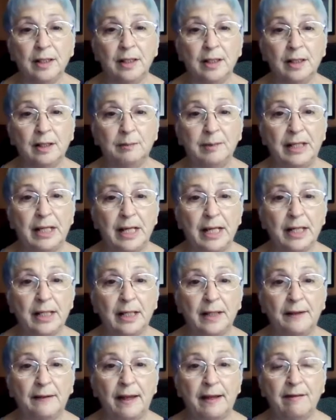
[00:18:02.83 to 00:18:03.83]
and a banana,
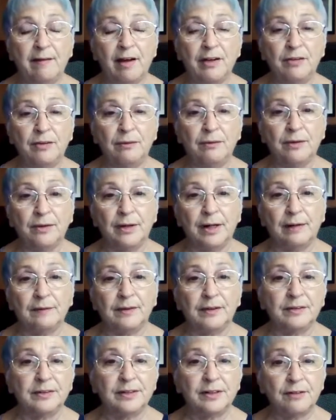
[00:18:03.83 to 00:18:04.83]
and they got yogurt out
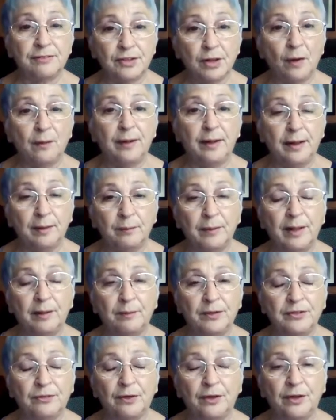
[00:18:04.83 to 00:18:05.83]
there and stuff. So it
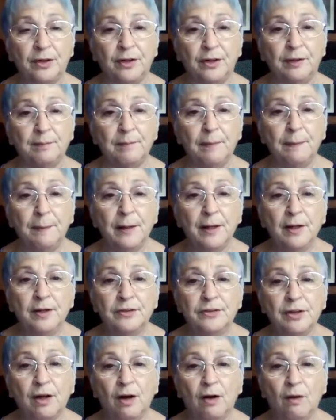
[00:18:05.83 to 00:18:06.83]
was very good.
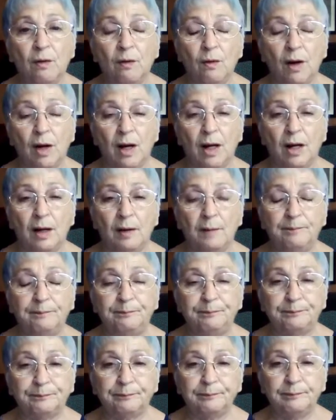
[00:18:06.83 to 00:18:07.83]
So
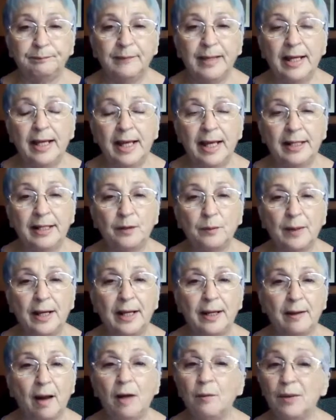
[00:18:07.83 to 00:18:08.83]

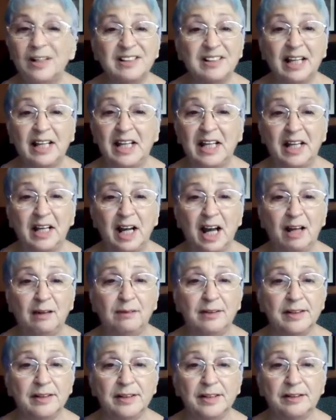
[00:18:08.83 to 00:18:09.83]
anyway, once I ate, I
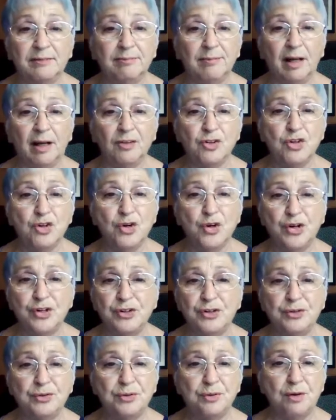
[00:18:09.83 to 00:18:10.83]
was
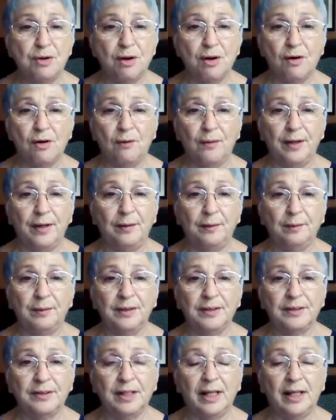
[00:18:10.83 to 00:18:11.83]
good to go. It
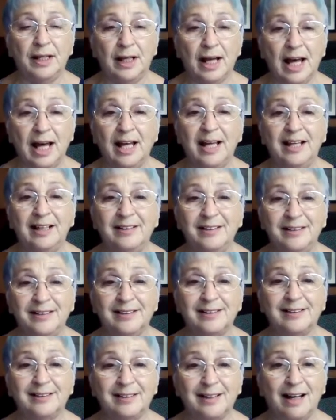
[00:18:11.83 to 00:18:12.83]
was like I had
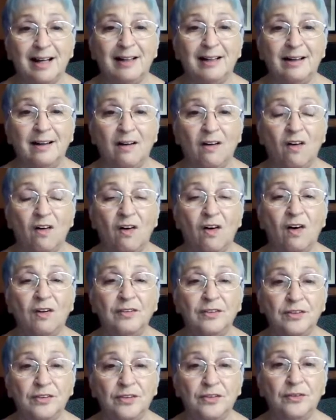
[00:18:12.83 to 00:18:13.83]
just gotten
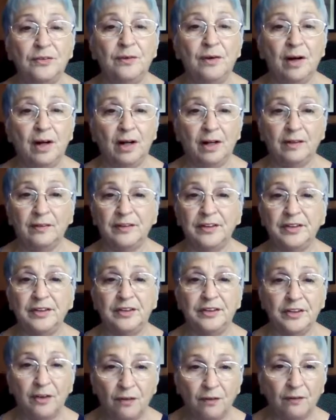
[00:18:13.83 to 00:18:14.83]
all too hungry.
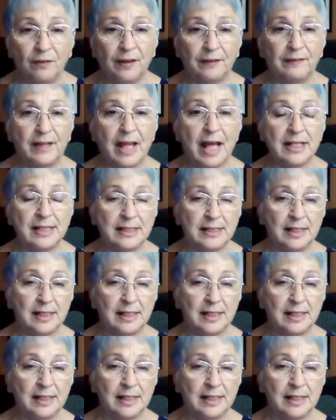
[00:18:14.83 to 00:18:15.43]
Don't let that